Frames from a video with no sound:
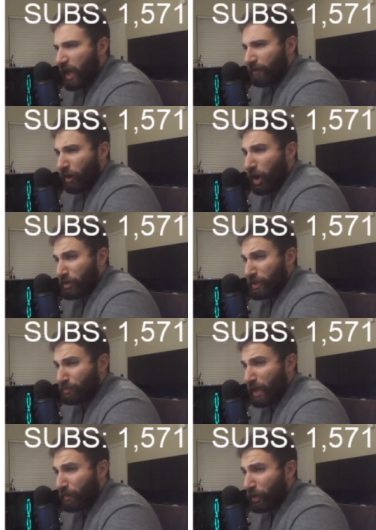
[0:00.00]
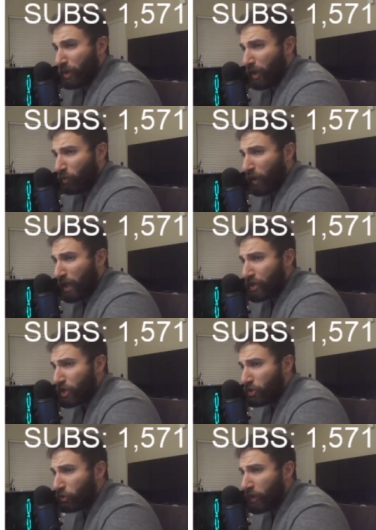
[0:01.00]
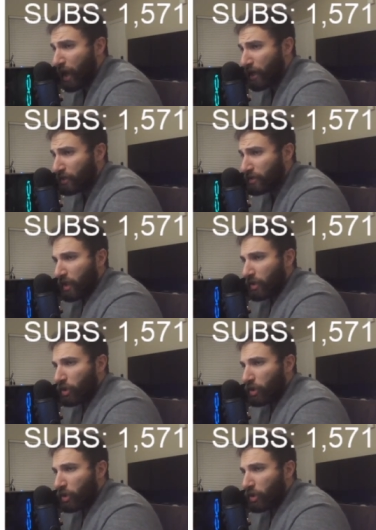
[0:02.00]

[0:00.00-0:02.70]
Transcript: if all these people are wealthy kulaks?